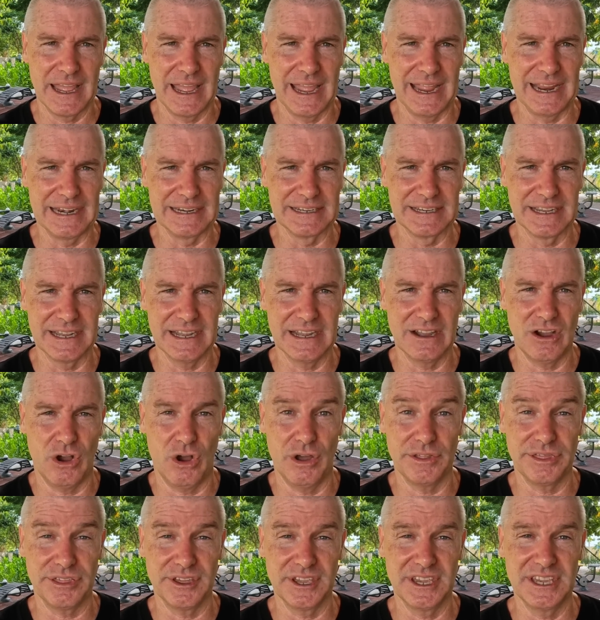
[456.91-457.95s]
and
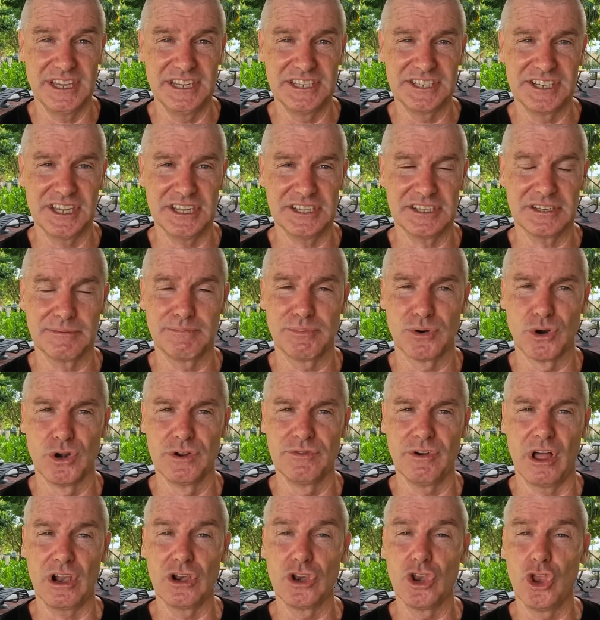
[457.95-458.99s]
I think he's yet to
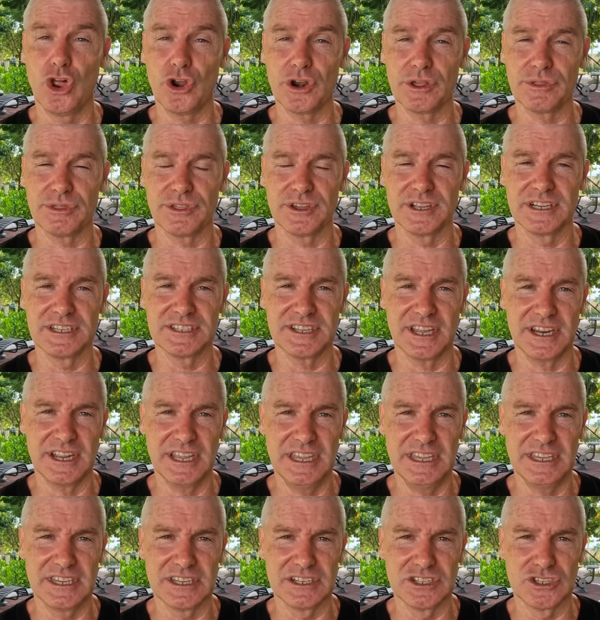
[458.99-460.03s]
prove a lot of things that
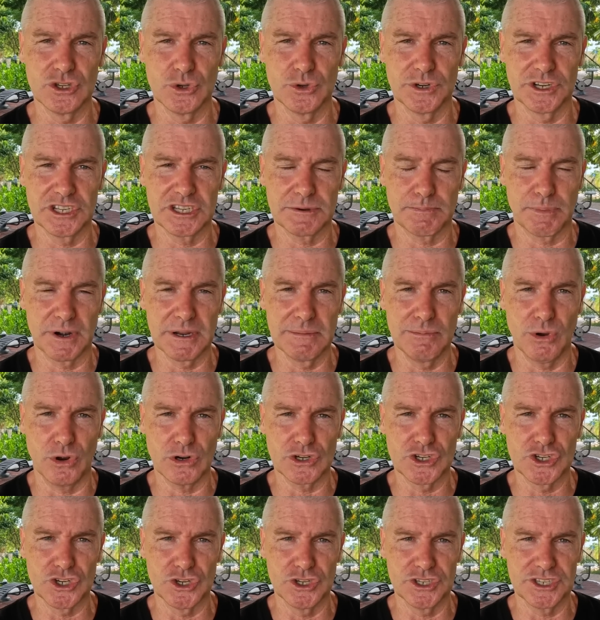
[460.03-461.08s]
he can do in a
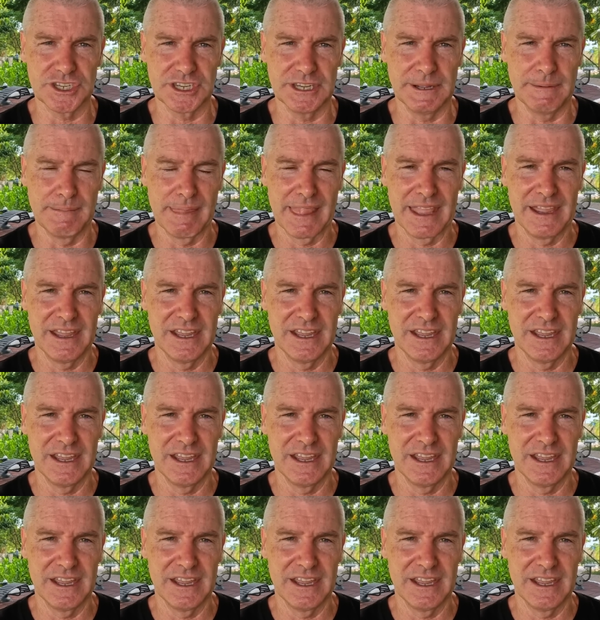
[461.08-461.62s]
Springbok jersey.